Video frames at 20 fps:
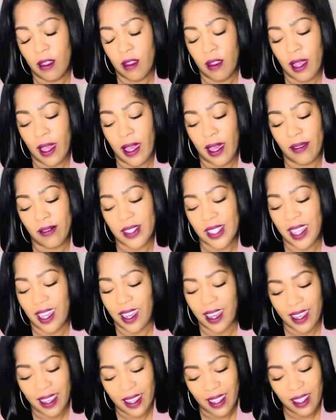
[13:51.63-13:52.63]
have to
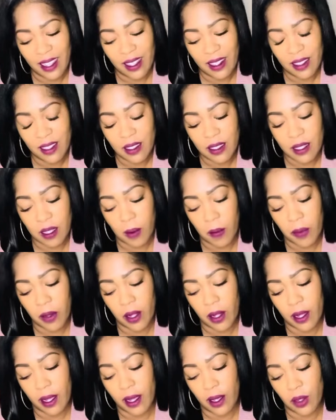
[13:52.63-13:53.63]
hide,
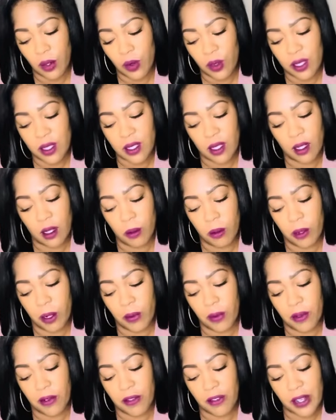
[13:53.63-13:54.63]
something that you can celebrate
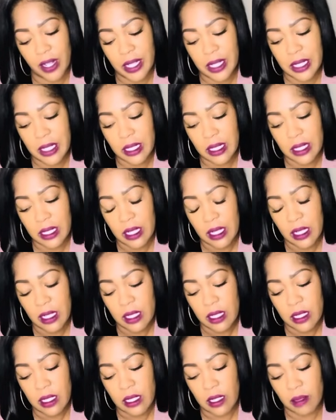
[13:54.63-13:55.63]
with friends.
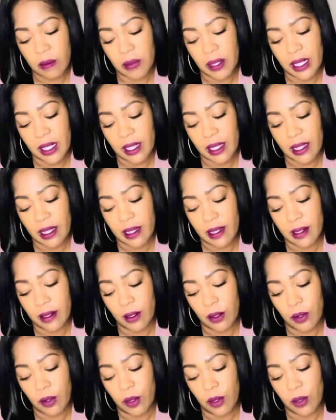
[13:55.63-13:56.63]
Something that,
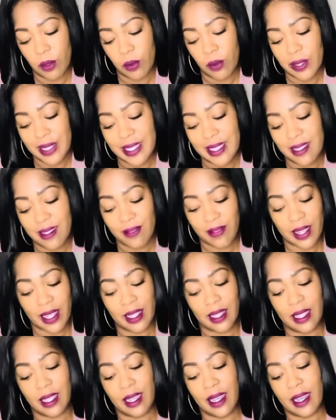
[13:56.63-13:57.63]
you know, is
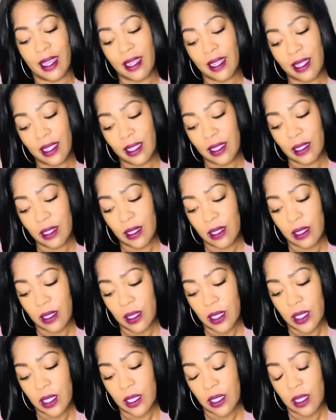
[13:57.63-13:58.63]
divinely guided.
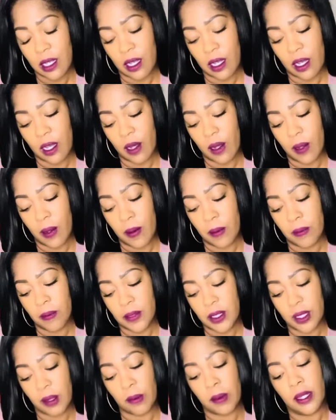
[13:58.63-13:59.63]
Um,
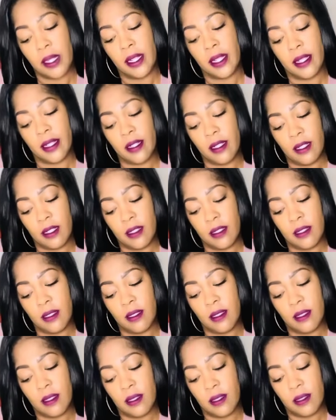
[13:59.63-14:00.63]
something that is
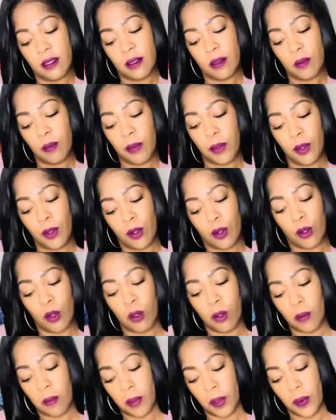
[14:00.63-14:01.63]
pure
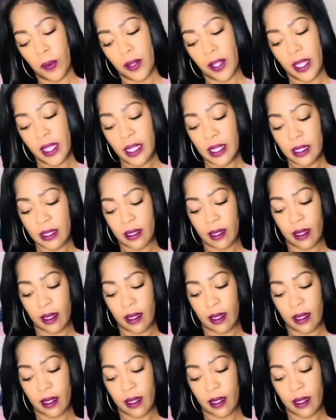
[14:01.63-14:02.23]
on both ends.